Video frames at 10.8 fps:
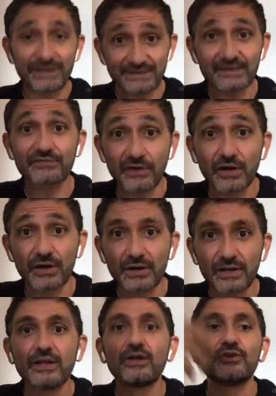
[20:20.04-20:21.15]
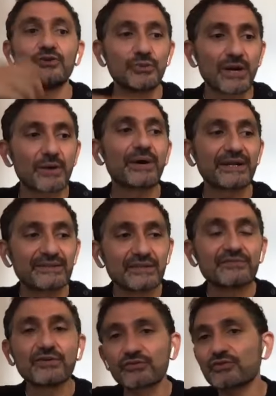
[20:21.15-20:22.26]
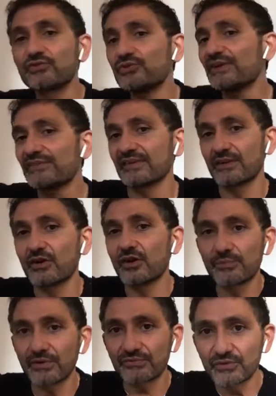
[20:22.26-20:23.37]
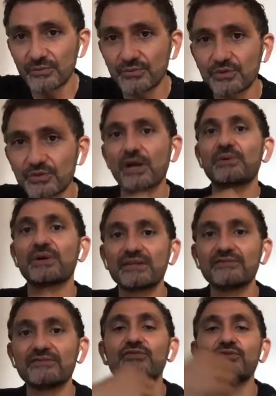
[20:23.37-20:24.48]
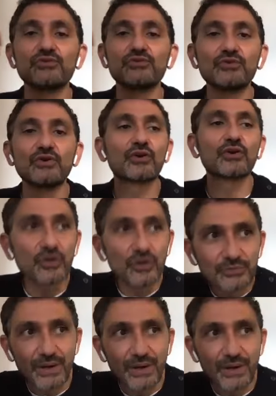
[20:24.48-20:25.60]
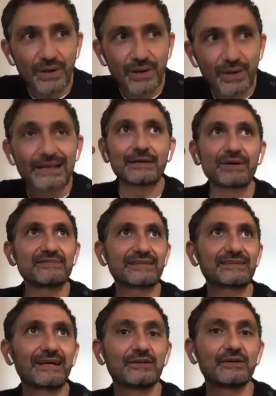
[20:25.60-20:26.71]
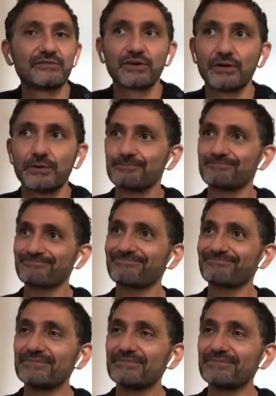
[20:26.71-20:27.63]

waiting for. You were waiting for the new Yves Saint Laurent perfume. You were waiting for the new Lancôme. There was that kind of